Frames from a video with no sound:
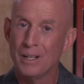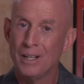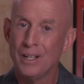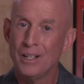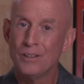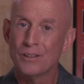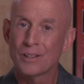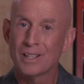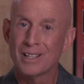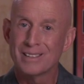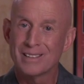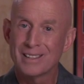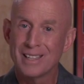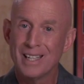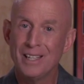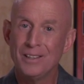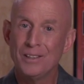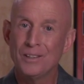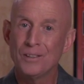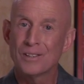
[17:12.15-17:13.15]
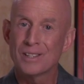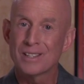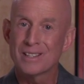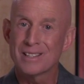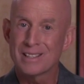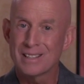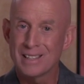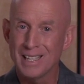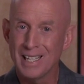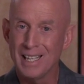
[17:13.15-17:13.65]
you'll continue to
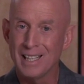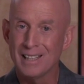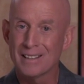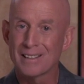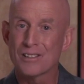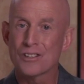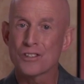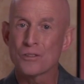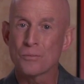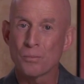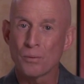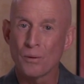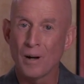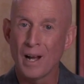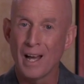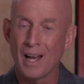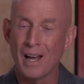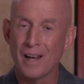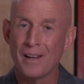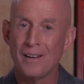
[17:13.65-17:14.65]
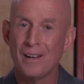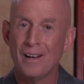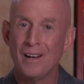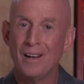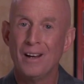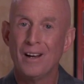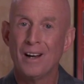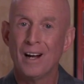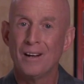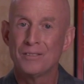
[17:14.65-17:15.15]
see the spread
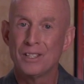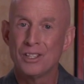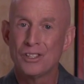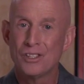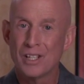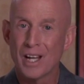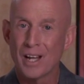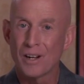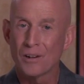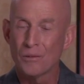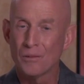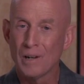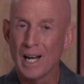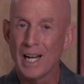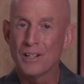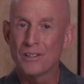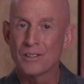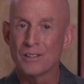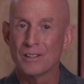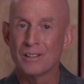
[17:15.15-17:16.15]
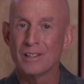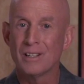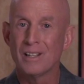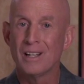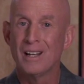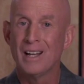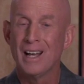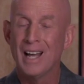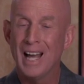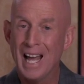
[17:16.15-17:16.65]
of degeneration
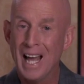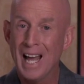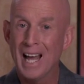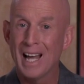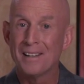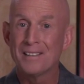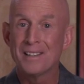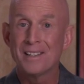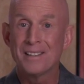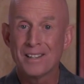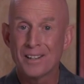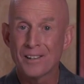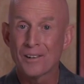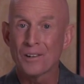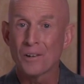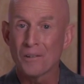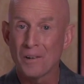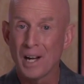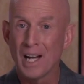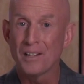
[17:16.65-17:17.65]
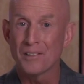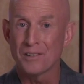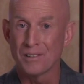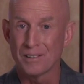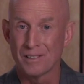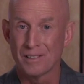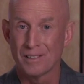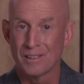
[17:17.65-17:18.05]
and deterioration.